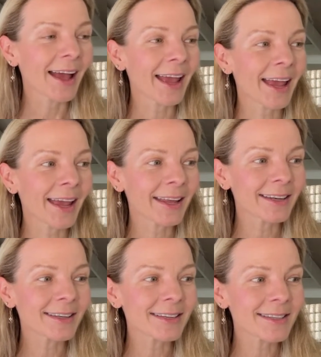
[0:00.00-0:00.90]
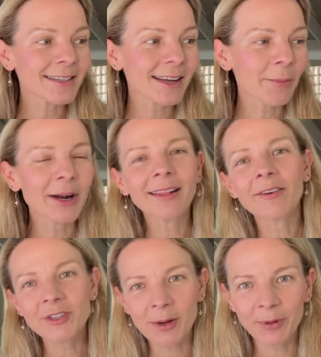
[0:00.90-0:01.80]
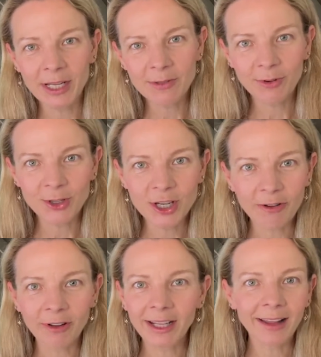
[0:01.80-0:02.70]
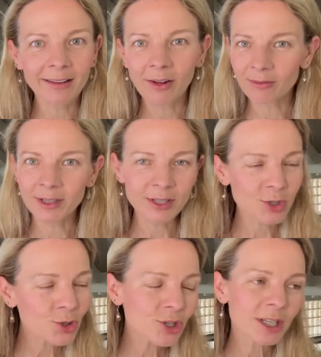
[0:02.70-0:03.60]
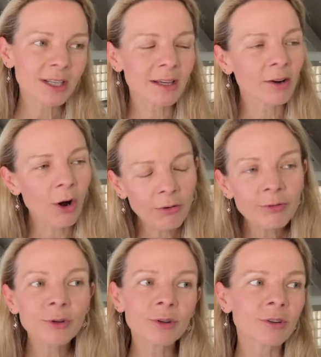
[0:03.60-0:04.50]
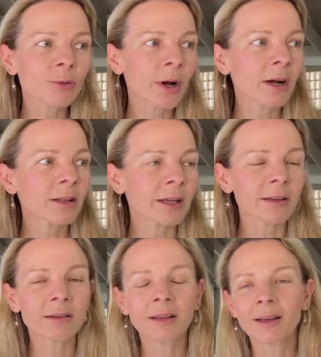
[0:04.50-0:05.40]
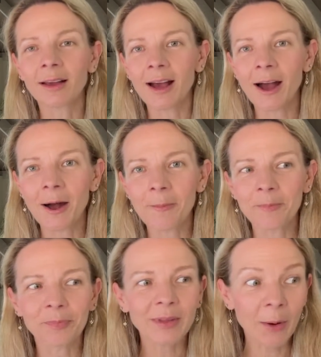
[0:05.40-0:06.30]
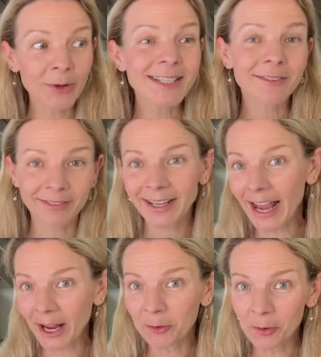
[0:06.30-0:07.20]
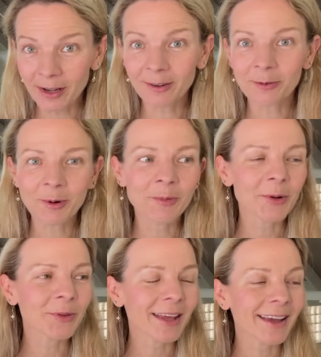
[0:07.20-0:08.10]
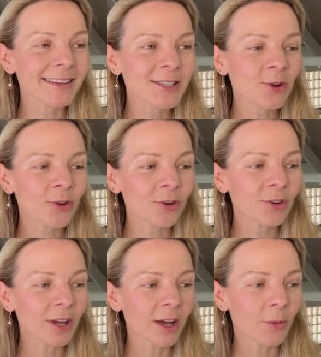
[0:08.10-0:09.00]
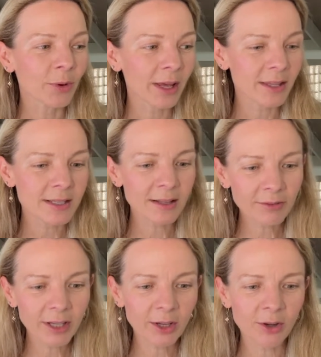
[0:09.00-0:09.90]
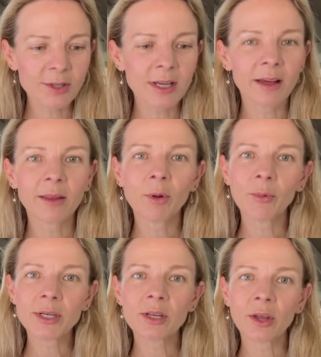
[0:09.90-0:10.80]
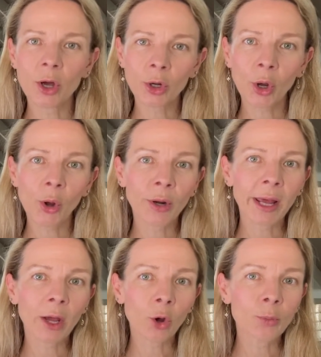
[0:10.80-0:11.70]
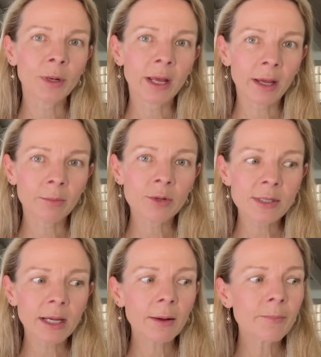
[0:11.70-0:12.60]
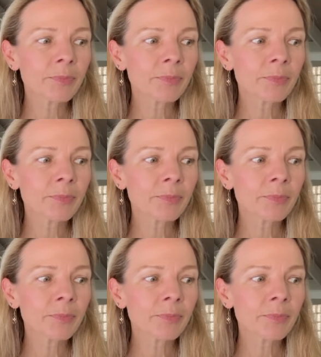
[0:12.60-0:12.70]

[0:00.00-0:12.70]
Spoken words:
And I mean, I love Japanese food generally, like the sushi and hot food as well. And we definitely ate well when we were there. So we had this lovely gyoza. Then we went to the Hakone Open Air Museum.